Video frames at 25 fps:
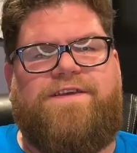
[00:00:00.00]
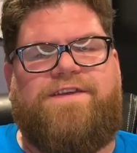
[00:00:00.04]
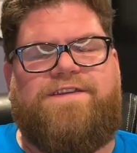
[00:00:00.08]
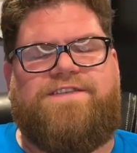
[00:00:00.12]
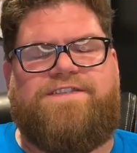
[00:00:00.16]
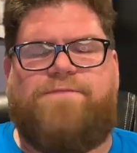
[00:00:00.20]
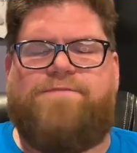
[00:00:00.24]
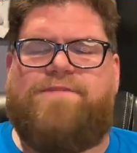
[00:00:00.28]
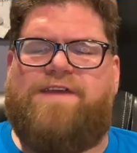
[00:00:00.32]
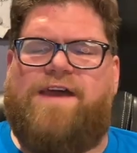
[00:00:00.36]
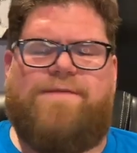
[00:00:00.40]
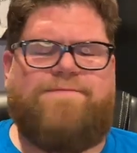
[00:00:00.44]

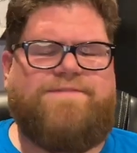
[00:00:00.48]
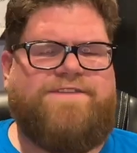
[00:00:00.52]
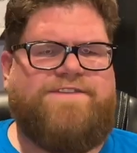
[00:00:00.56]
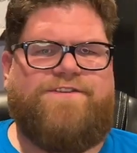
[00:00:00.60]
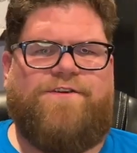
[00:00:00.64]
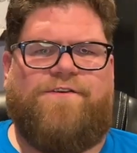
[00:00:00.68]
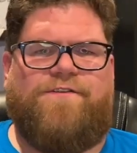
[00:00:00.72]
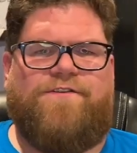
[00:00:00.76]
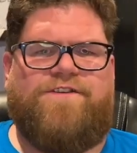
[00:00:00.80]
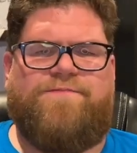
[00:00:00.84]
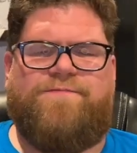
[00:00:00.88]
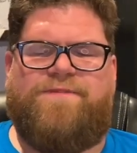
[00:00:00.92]
Sometimes it's
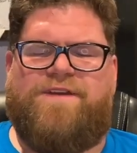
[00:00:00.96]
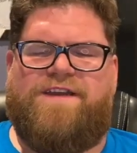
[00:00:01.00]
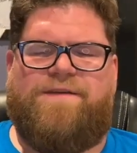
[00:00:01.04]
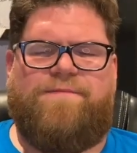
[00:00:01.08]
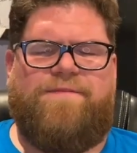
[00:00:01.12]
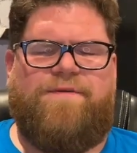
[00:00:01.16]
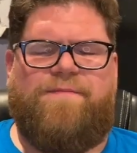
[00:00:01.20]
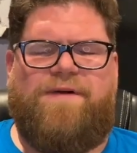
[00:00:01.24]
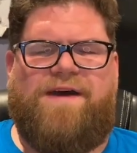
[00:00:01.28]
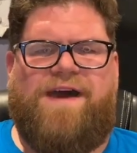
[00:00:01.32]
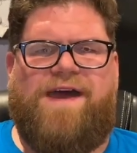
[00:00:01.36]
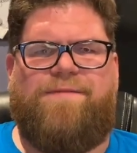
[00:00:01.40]
hard to pick up
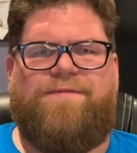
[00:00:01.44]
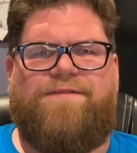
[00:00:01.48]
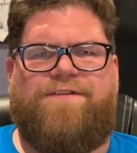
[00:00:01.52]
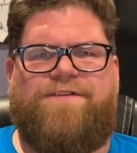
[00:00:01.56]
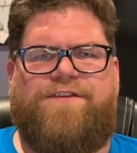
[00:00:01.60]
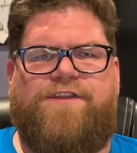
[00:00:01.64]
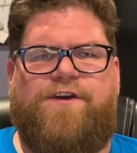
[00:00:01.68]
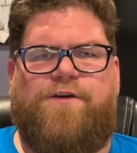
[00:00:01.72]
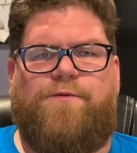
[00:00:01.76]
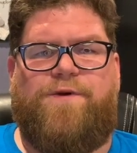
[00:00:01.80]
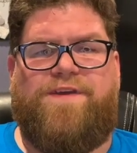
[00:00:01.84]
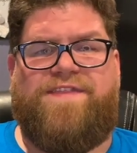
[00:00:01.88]
the Bible
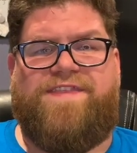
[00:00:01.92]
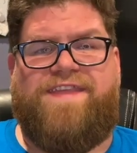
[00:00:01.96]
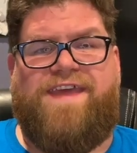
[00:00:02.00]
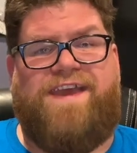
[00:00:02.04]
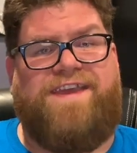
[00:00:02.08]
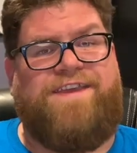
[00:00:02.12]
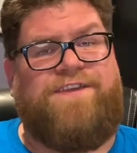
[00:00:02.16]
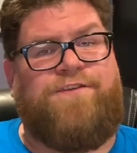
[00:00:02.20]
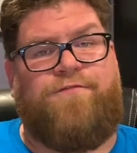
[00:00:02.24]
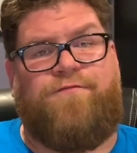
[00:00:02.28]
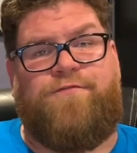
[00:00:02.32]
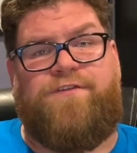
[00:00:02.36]
and know what the
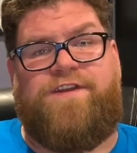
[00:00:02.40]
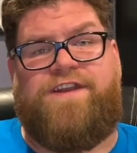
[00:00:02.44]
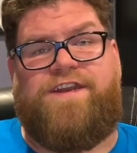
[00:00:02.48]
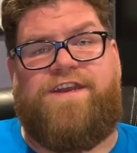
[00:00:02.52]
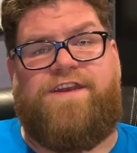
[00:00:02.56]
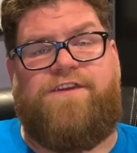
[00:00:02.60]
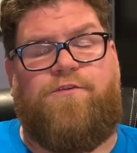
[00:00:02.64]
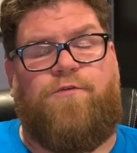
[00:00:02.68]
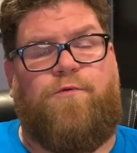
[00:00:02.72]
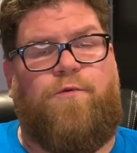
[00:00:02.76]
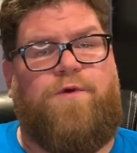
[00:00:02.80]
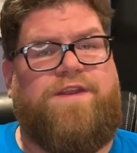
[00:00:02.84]
heck you're
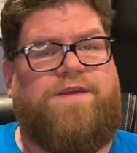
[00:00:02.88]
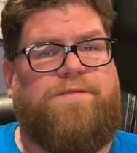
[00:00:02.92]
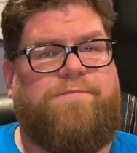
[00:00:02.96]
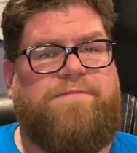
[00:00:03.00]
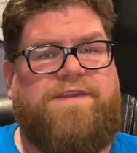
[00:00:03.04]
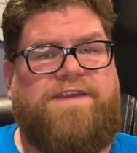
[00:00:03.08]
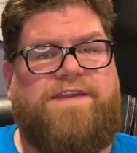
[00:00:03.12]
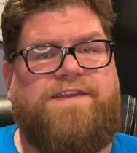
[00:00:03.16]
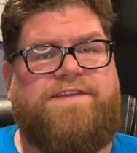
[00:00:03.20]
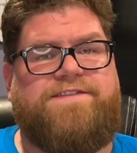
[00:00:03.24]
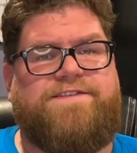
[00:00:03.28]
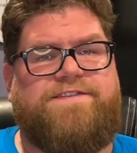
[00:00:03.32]
reading or what it
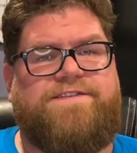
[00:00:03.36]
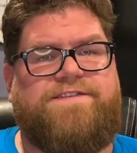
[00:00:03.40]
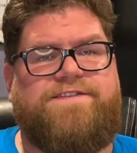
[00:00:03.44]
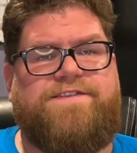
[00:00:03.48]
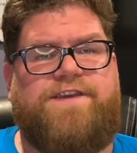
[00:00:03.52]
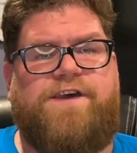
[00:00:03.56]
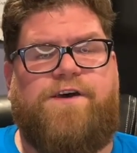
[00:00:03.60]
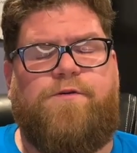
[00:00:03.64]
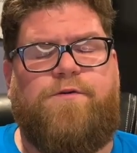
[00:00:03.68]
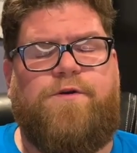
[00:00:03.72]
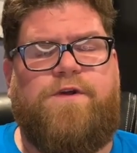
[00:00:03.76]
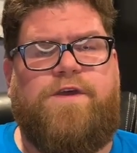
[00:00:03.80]
means. And
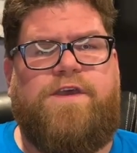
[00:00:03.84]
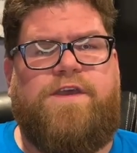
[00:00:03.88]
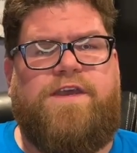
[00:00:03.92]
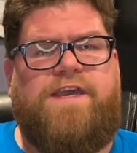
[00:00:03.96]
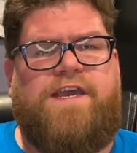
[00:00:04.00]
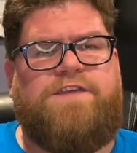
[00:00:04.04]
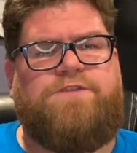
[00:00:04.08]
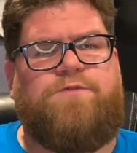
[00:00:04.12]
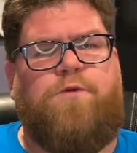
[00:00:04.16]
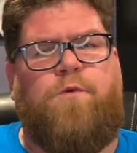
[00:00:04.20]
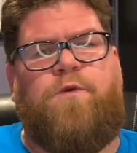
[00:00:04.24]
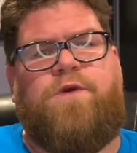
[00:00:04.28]
so
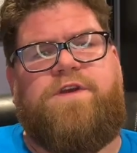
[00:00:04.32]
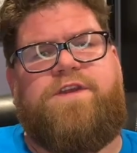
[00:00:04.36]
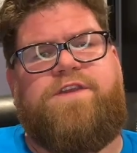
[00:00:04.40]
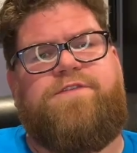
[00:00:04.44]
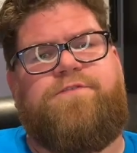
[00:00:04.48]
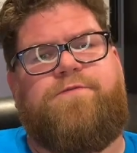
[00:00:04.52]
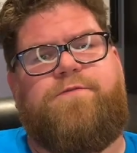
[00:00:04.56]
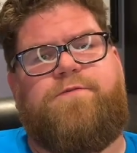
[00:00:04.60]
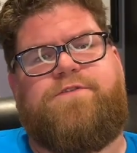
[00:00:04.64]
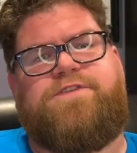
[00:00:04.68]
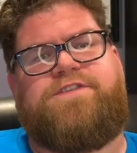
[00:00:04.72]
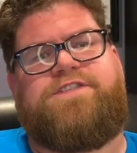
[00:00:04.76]
as we're working
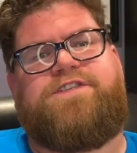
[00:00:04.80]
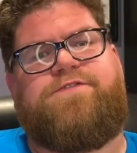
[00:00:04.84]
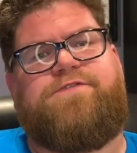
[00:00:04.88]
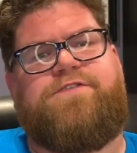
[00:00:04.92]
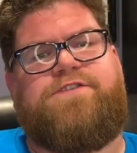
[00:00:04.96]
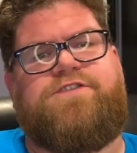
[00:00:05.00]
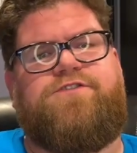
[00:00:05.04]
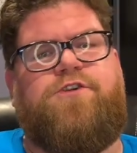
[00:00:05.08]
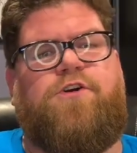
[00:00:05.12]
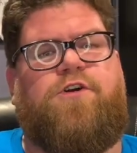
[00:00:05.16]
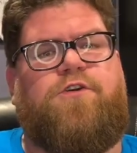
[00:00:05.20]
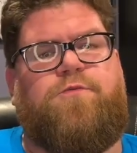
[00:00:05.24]
through a
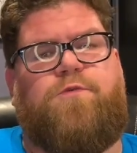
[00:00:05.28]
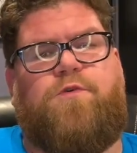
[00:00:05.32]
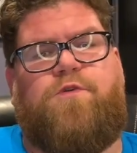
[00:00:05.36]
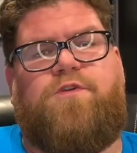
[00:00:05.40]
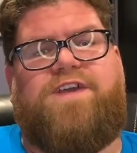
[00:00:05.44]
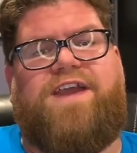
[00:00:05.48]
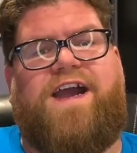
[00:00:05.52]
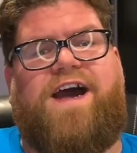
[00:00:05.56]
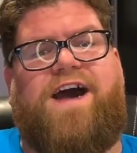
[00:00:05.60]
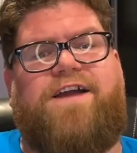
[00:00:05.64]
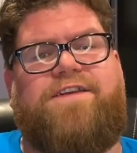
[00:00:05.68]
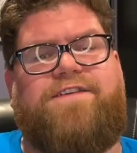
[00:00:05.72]
series called Will
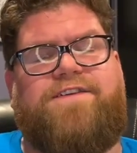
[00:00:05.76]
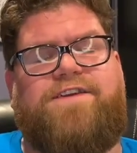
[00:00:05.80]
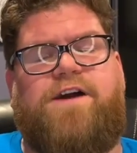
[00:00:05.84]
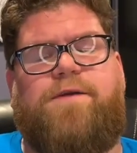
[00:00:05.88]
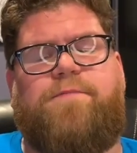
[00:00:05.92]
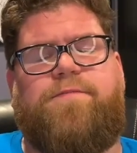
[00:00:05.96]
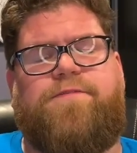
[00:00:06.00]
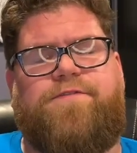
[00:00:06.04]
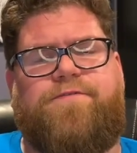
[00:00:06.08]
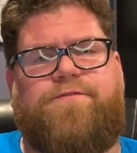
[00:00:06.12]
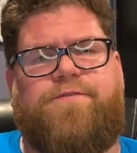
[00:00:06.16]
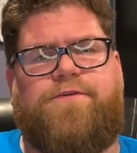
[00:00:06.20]
God
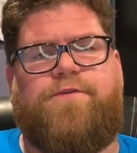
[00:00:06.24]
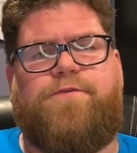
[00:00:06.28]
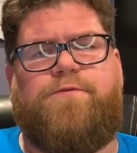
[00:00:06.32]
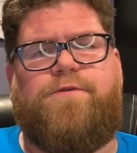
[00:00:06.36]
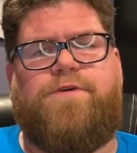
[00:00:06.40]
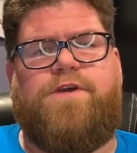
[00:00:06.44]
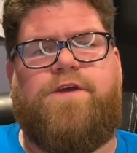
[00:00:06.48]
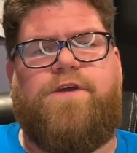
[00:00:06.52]
Come Through,